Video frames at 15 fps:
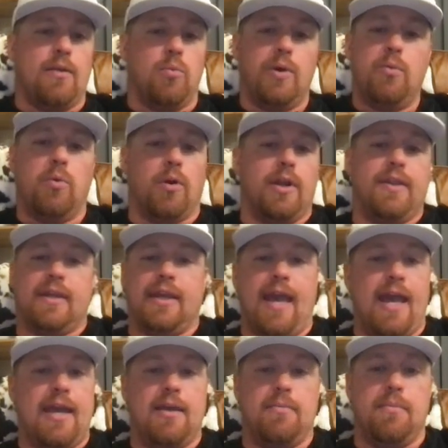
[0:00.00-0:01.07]
We weren't in the
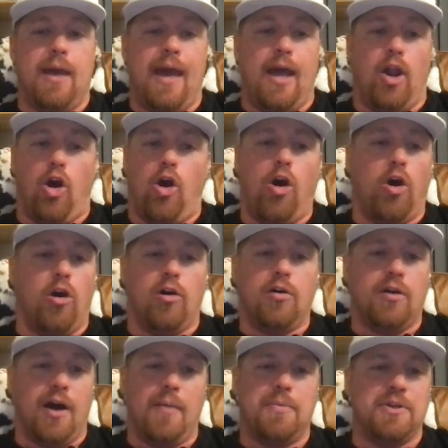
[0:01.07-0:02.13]
game at all
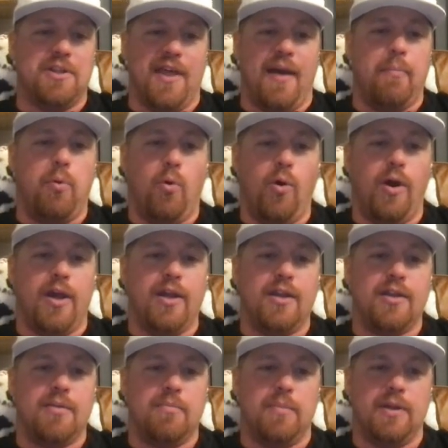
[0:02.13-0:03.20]
up until that point,
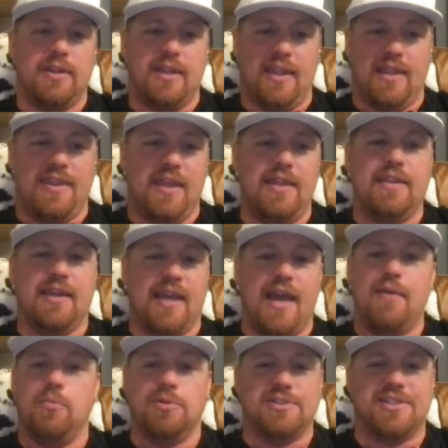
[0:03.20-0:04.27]
but then the
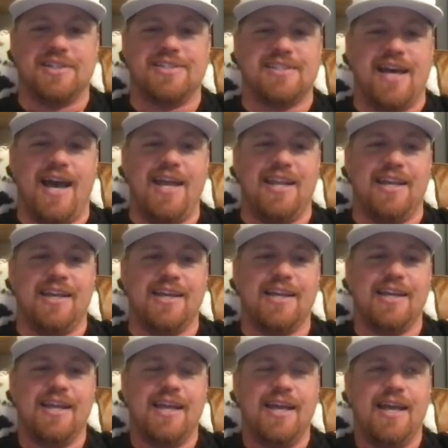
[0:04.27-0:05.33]
game was exciting.
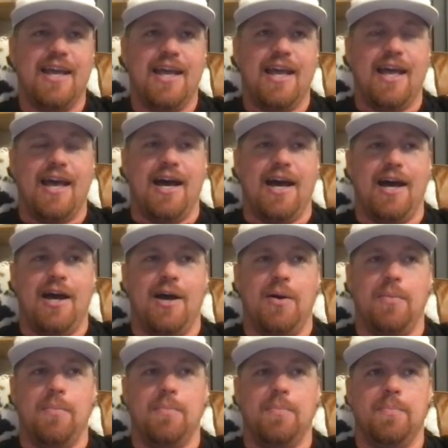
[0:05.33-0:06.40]

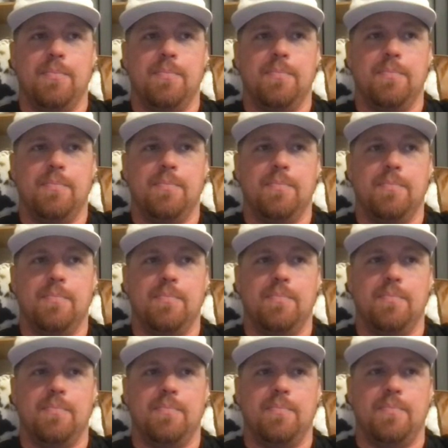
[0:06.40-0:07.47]
Um,
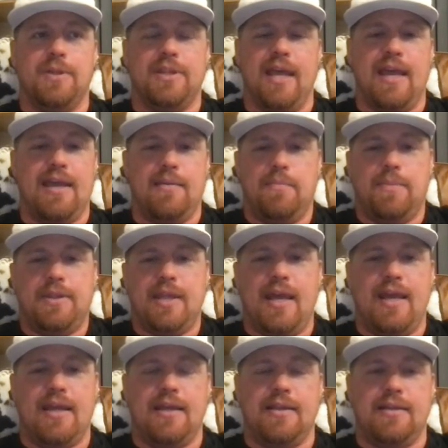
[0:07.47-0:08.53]
but they but
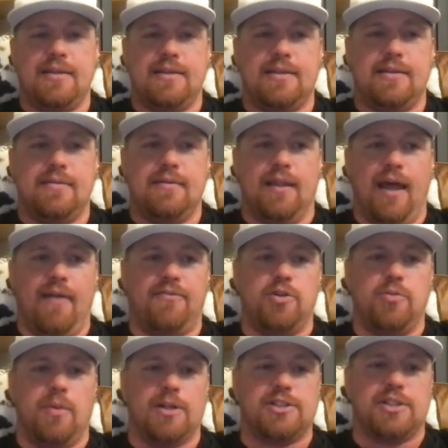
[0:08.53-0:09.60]
they left too
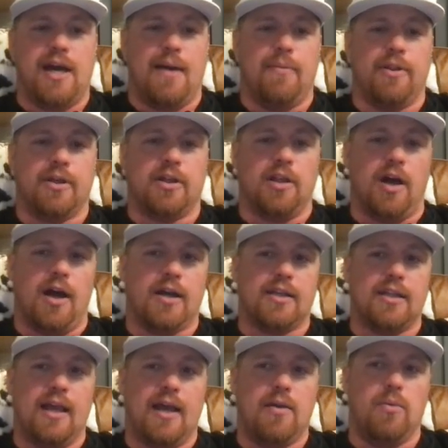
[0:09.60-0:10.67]
much time on the clock.
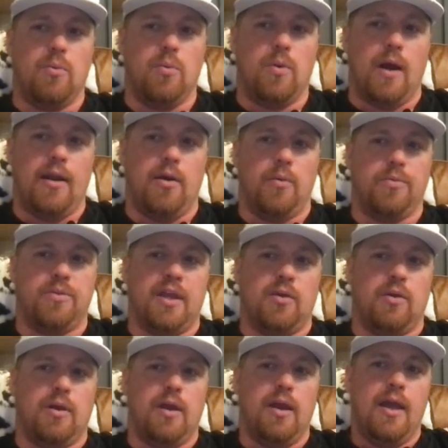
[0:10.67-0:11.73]
I, I don't think
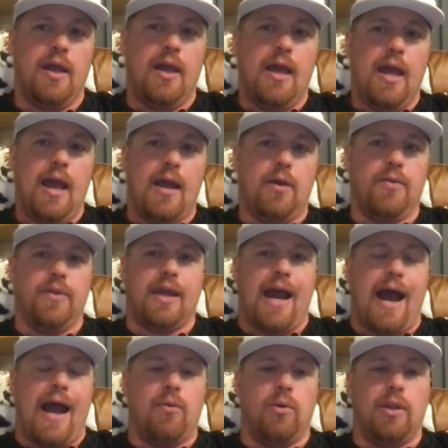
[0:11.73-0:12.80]
I don't think
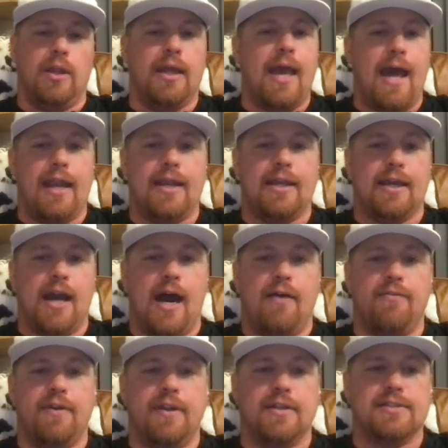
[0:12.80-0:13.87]
I really had any
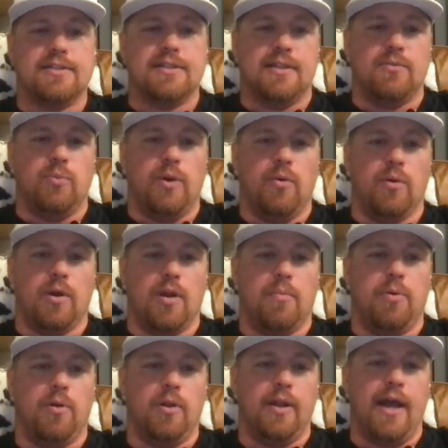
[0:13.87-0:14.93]
confidence that we were going to
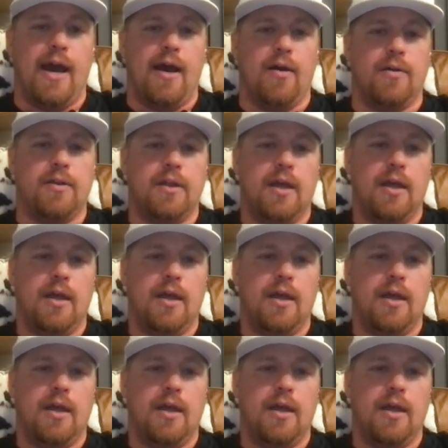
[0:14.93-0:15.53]
pull it out.